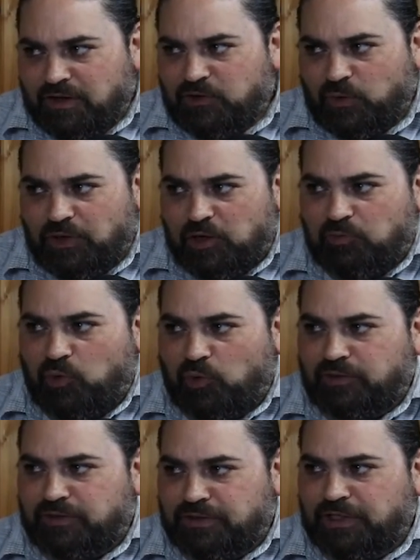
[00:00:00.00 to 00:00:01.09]
really
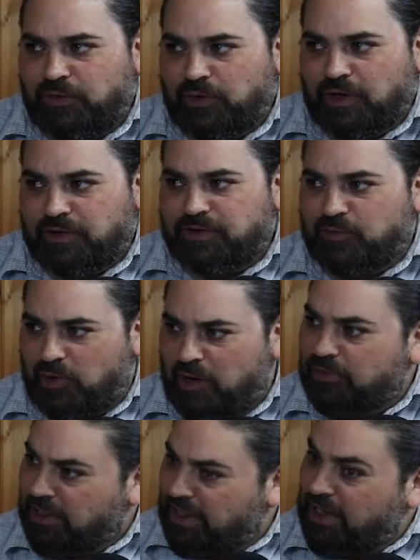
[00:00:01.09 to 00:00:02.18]
important too, to be able
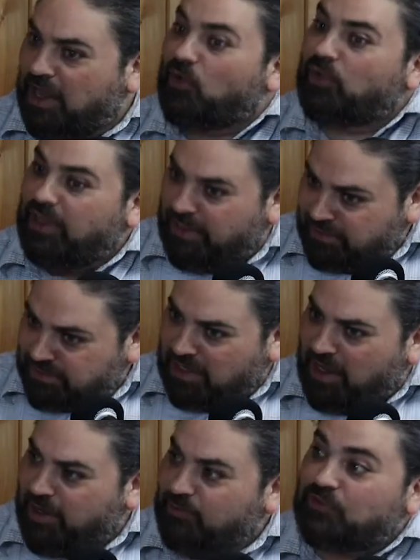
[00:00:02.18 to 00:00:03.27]
to get out in
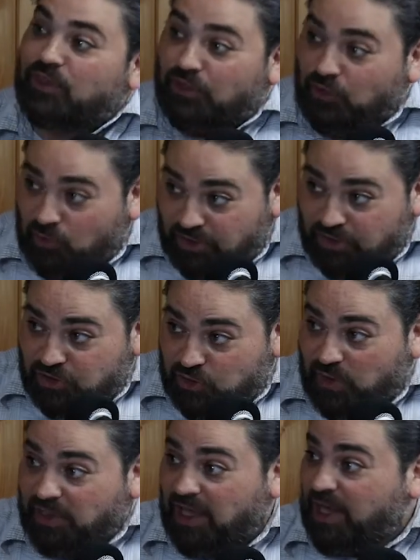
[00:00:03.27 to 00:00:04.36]
time so that you can
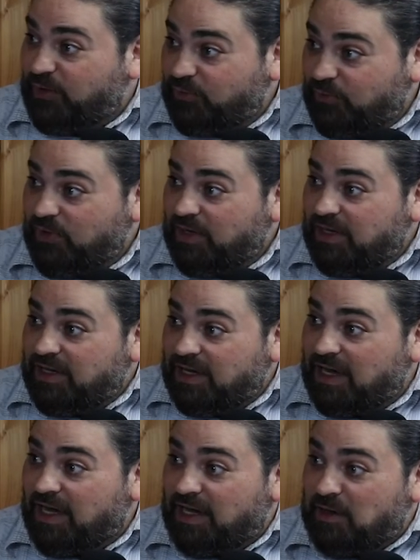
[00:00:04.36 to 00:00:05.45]
enjoy life.
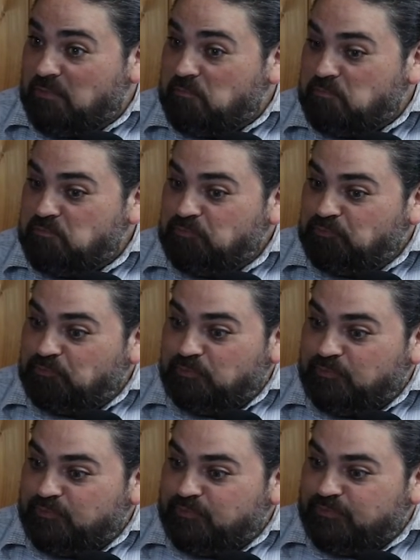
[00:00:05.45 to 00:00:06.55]
Yeah,
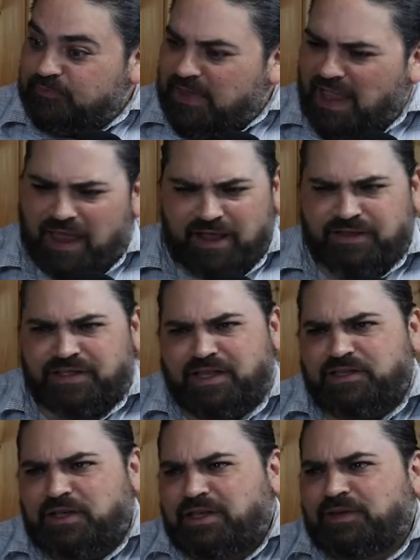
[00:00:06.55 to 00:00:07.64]
it's
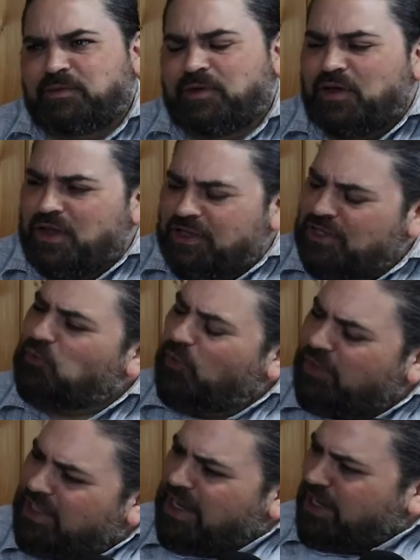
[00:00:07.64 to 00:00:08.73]
a
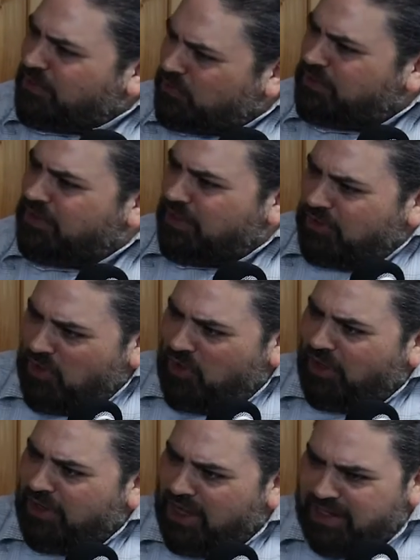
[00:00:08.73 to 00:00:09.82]
really interesting
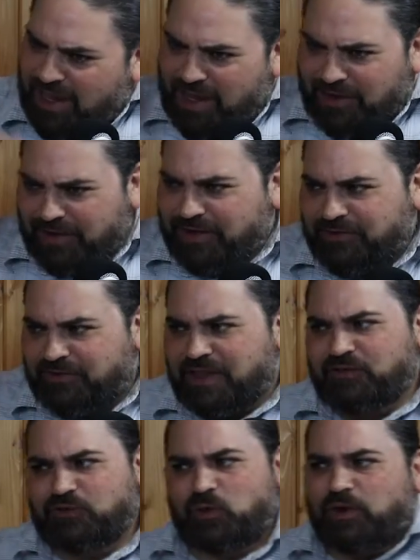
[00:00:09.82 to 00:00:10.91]
thought. Again, that's
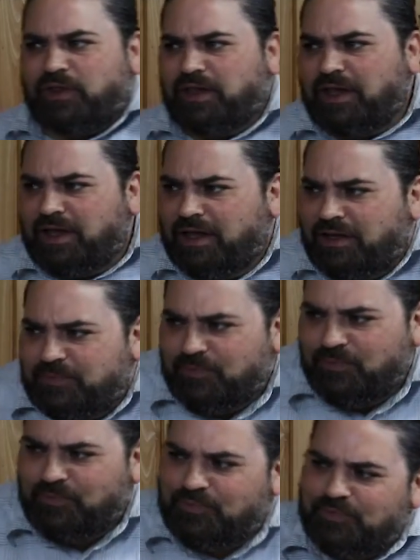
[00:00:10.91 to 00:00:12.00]
sort of
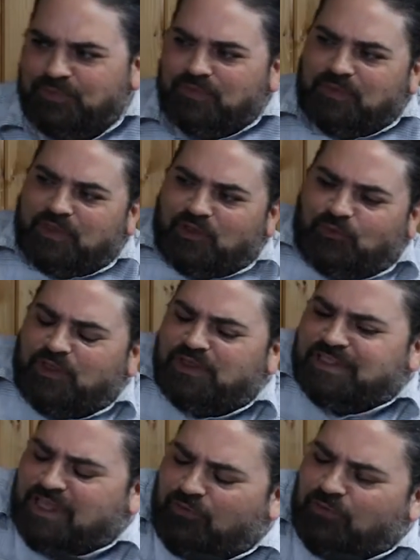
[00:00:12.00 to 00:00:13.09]
the
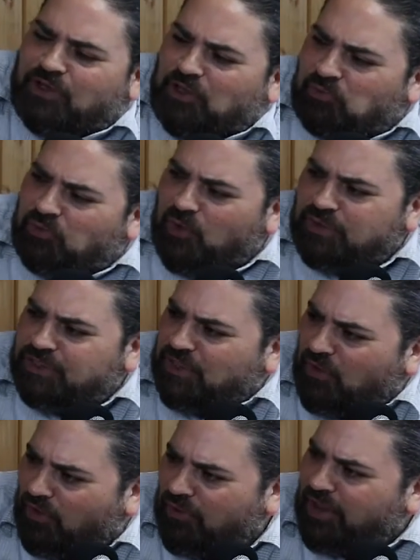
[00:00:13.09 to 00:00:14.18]
philosophical approach to
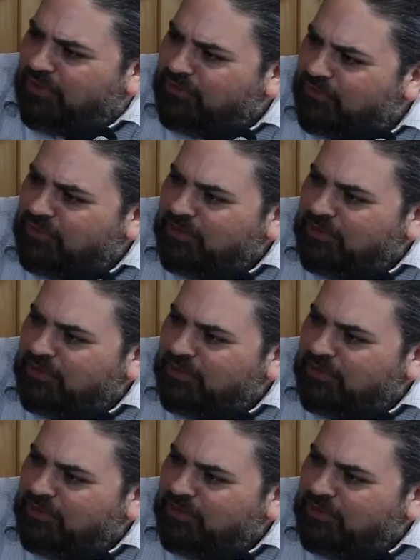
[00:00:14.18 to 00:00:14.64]
all this.